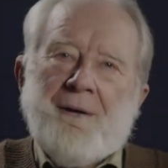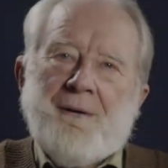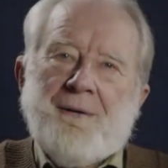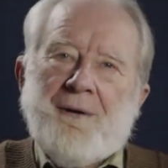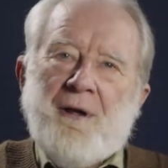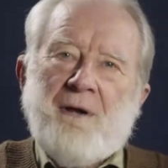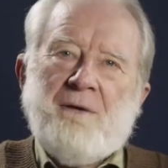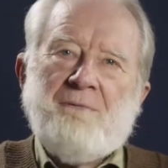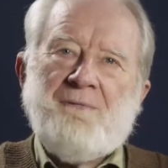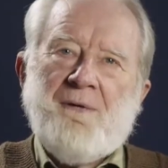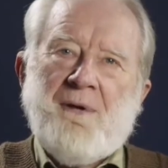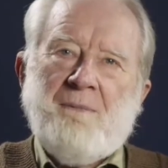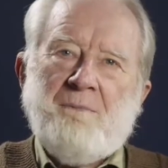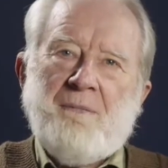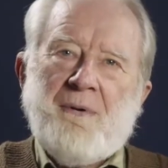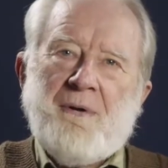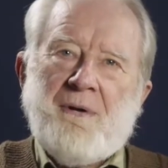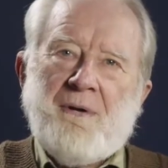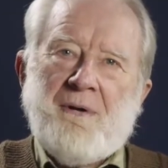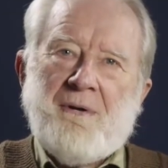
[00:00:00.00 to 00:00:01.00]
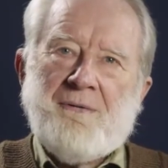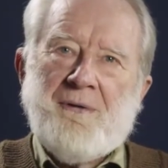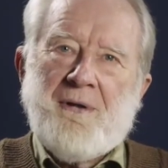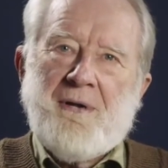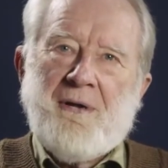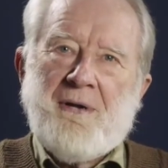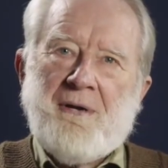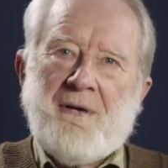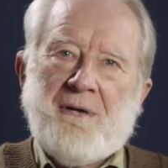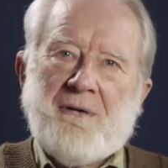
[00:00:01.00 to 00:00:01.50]
November
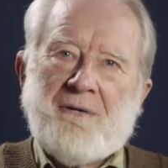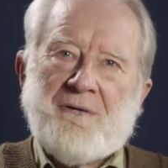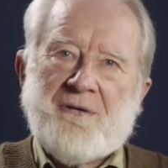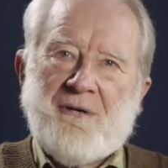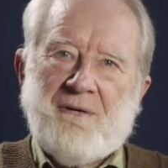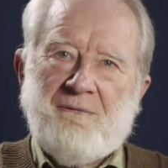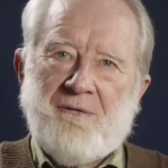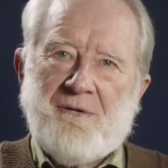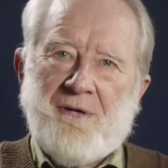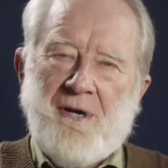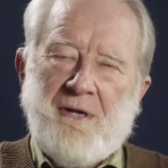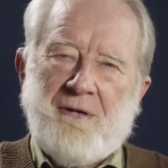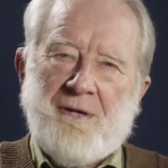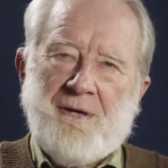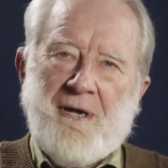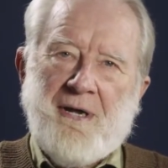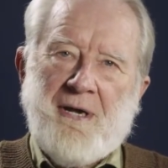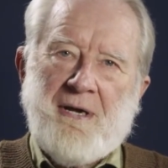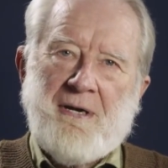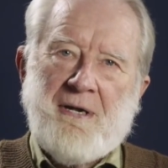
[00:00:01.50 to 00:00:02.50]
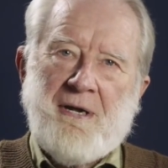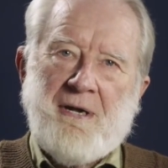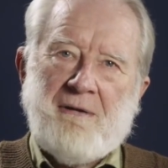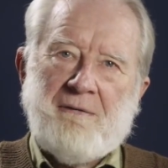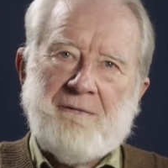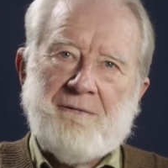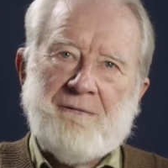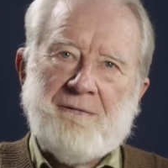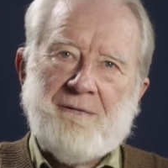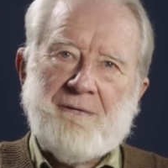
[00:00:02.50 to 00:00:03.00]
the 17th and
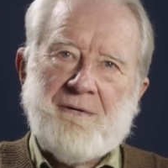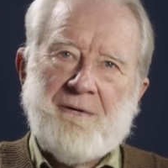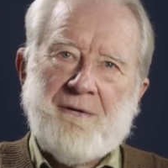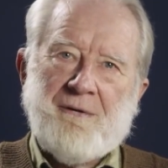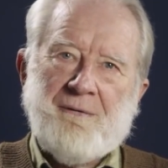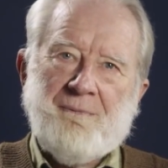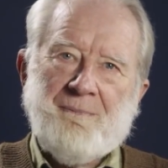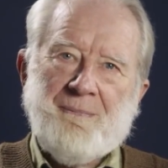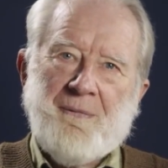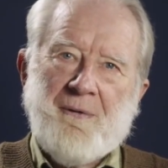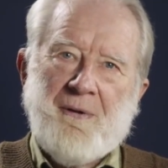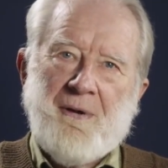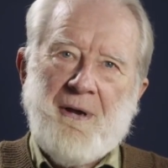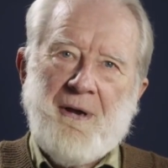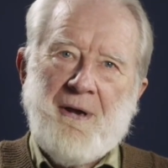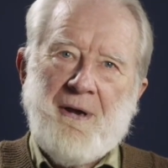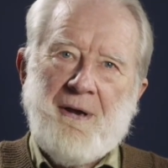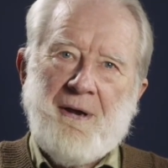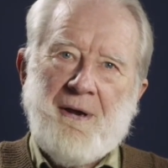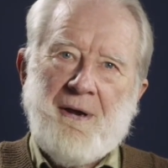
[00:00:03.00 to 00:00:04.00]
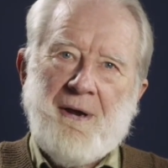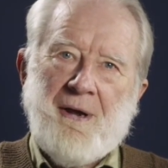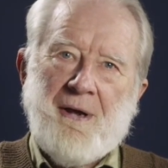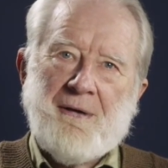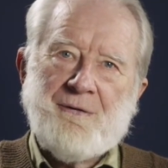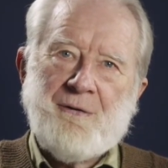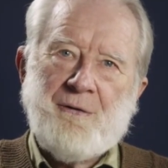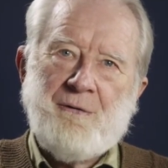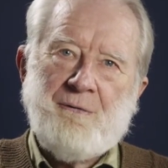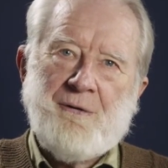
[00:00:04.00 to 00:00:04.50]
18th are
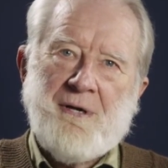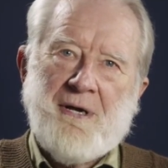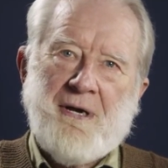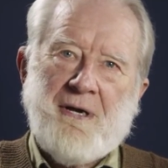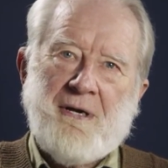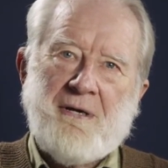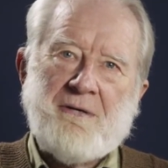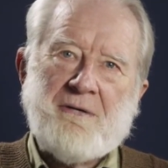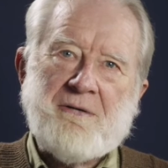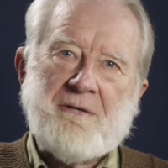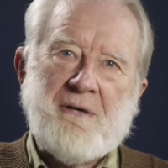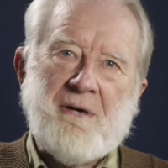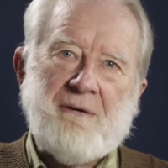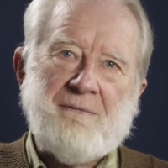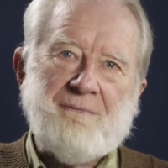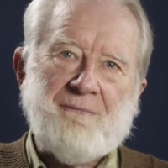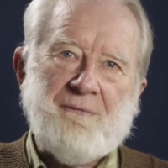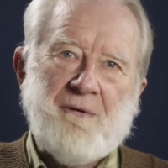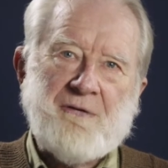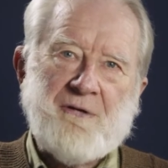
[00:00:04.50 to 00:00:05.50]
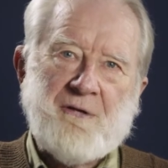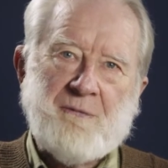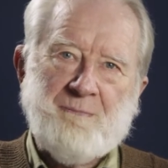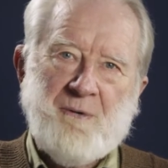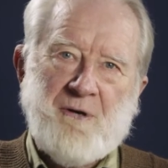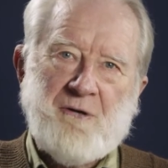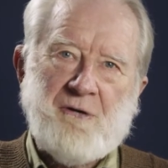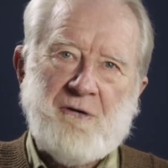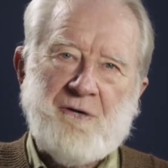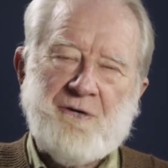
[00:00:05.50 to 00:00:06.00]
2 days of
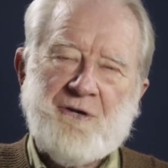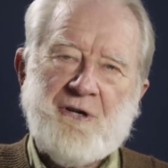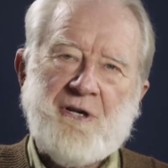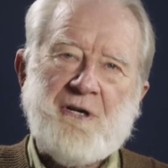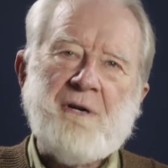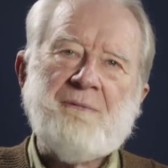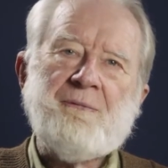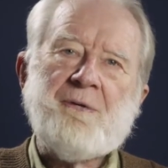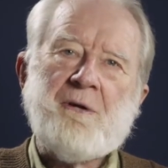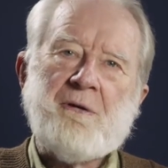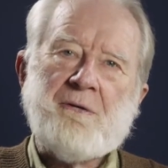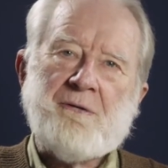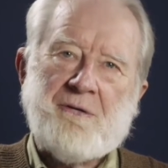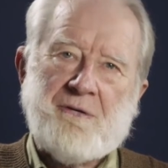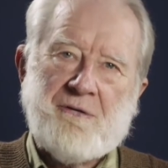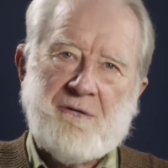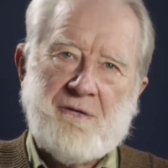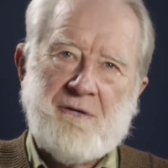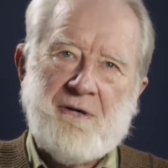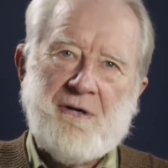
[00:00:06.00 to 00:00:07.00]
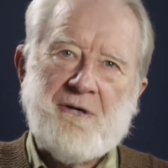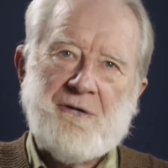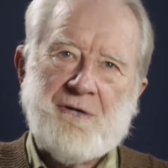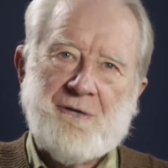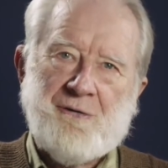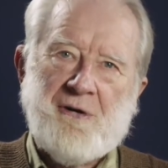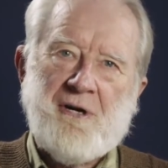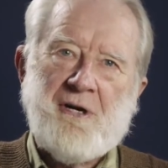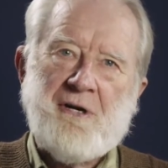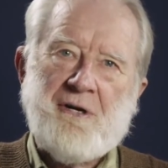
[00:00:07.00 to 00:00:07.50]
special significance in
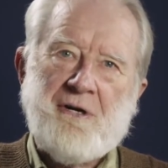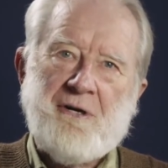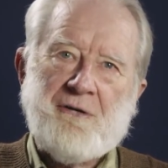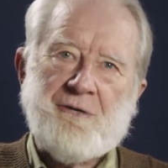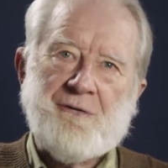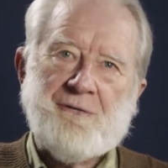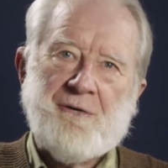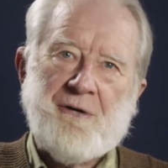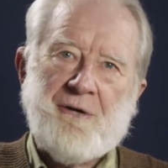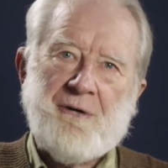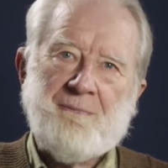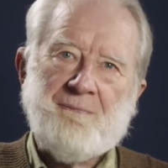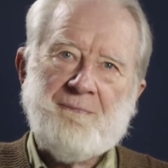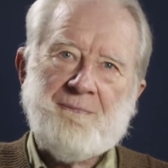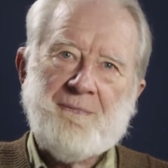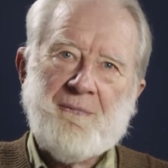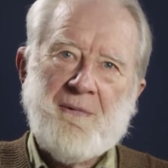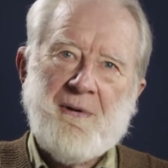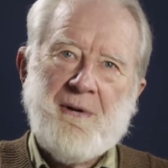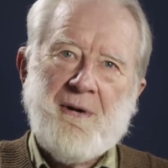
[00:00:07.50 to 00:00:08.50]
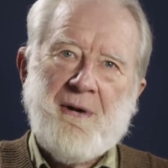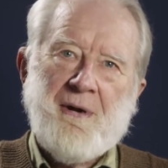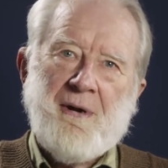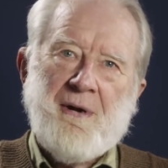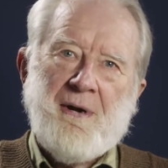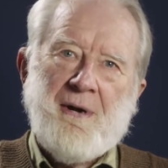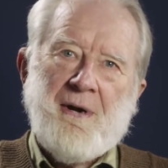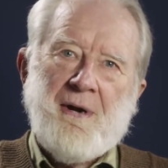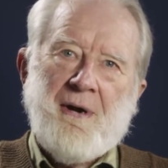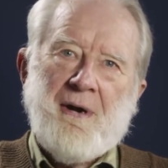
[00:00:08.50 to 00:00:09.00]
Australian history.
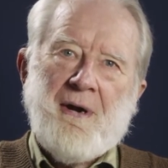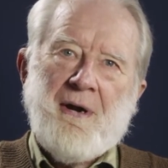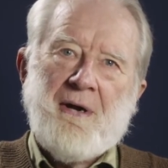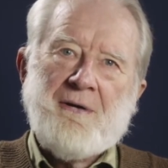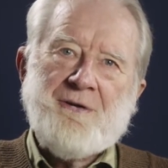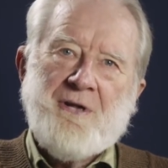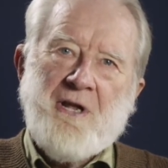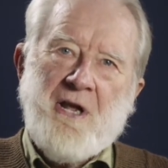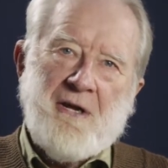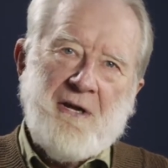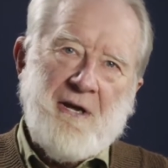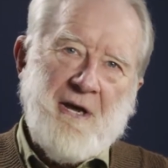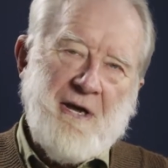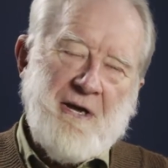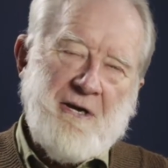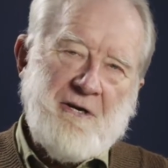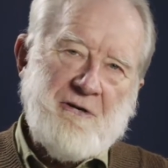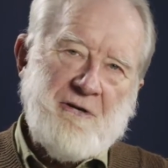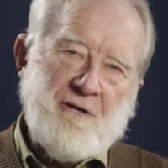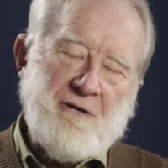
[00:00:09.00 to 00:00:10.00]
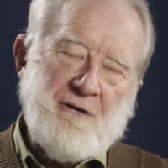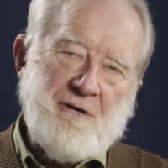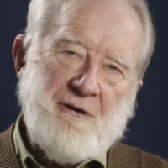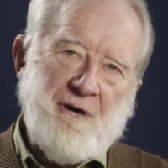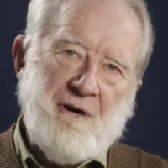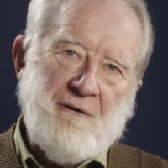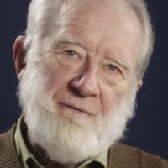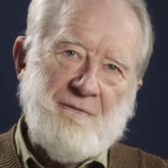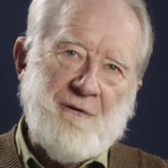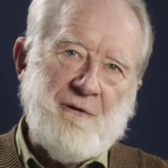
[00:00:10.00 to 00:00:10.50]
It's the occasion
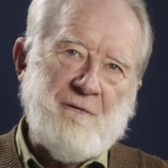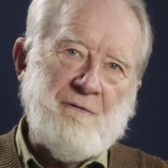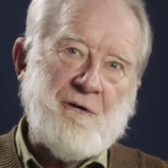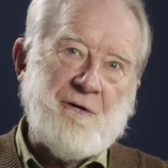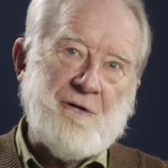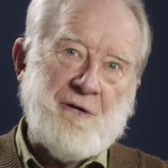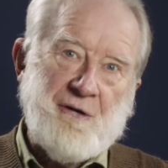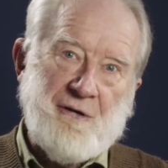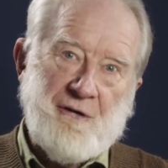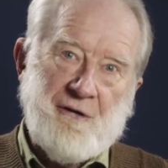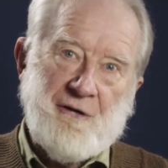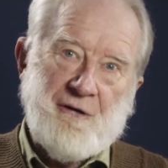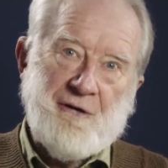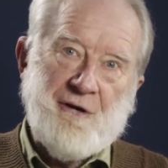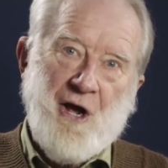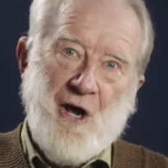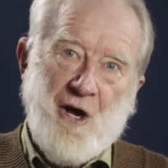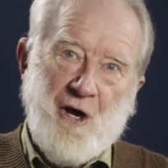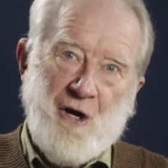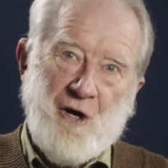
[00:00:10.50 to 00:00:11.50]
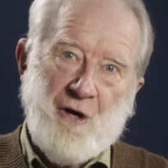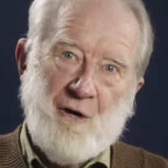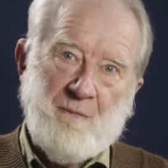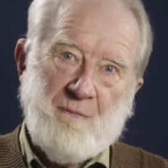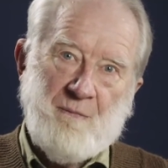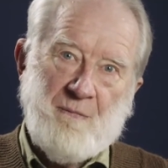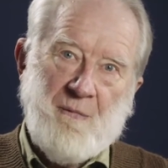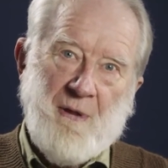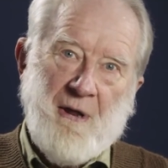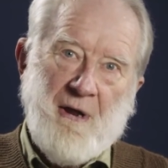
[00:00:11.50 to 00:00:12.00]
of the return
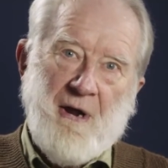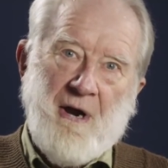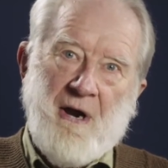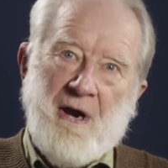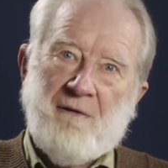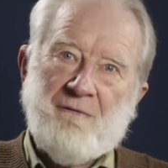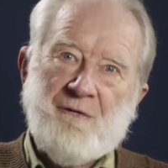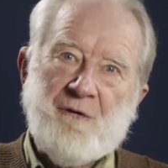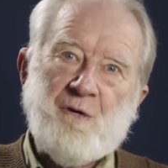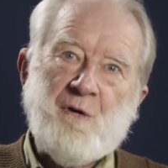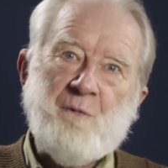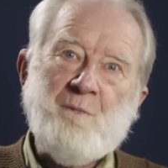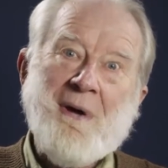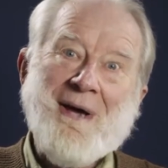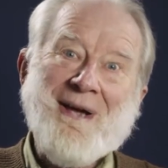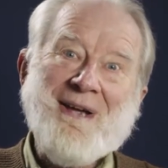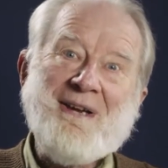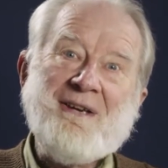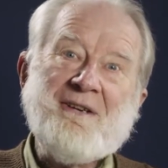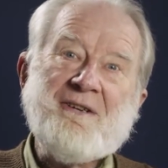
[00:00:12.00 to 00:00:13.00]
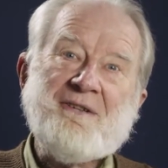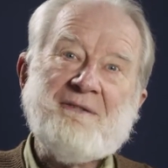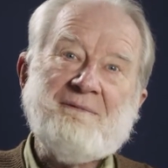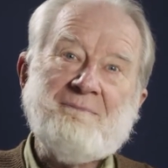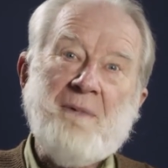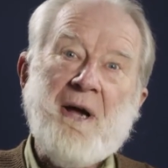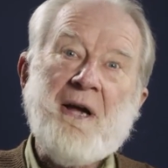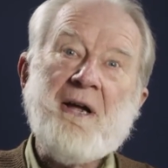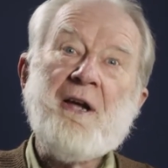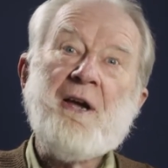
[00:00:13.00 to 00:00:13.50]
home of the remains
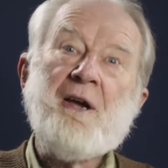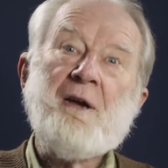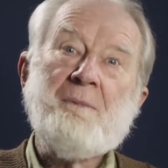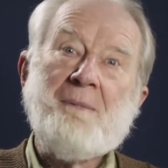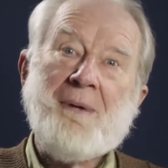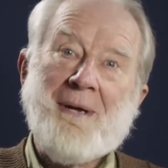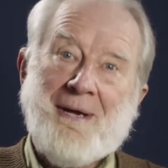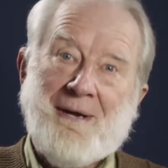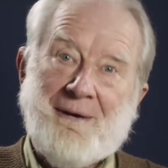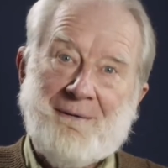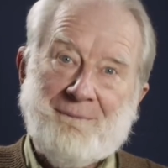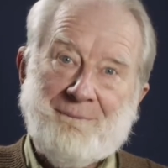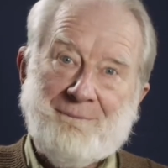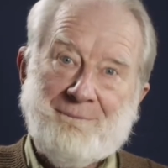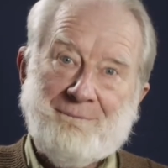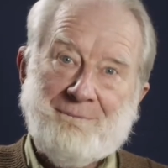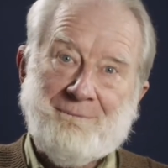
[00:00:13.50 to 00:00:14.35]
of Mungo Man.